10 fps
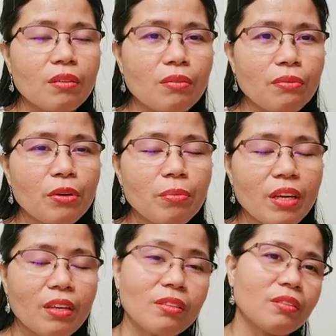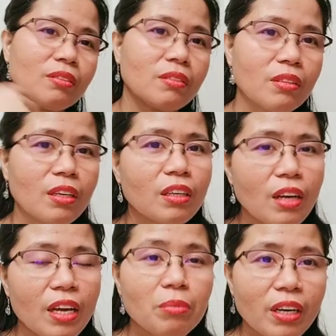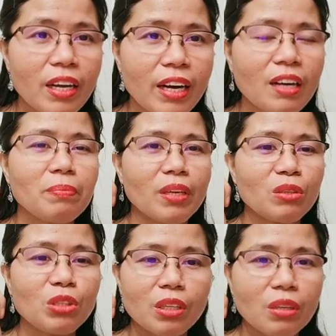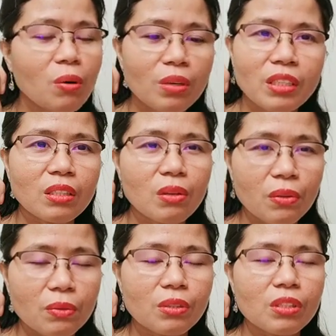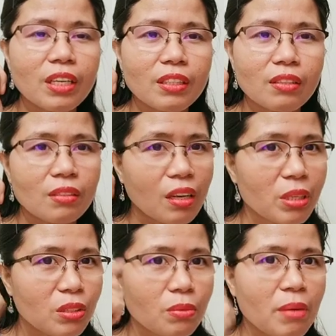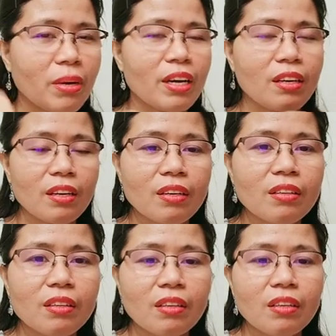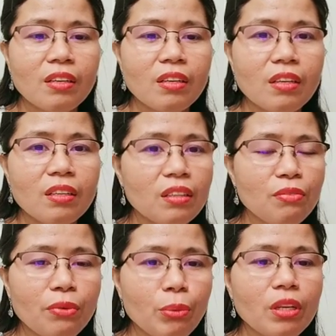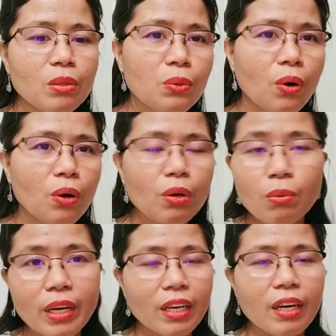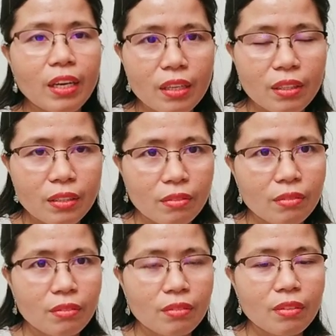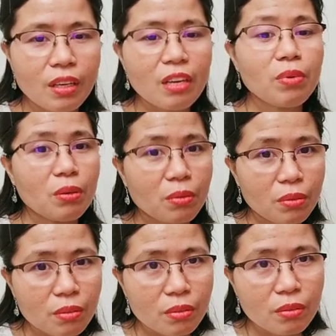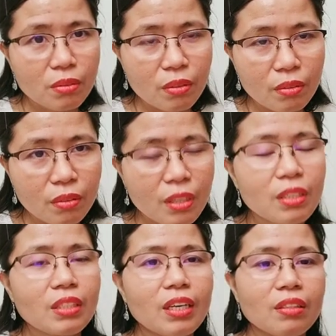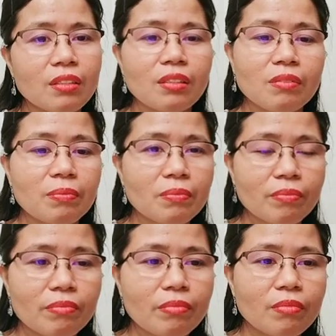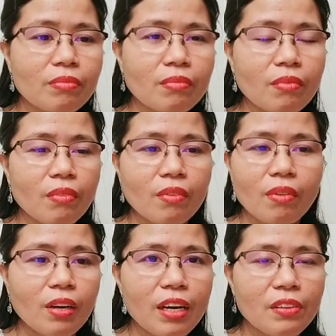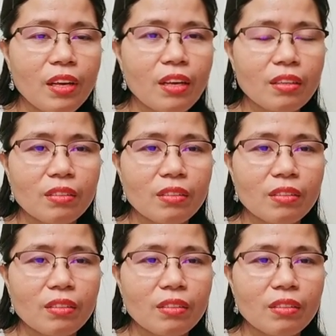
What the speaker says: for me, I am really happy to share all these thoughts that come into my mind. That if we will do all what I give you insights, I think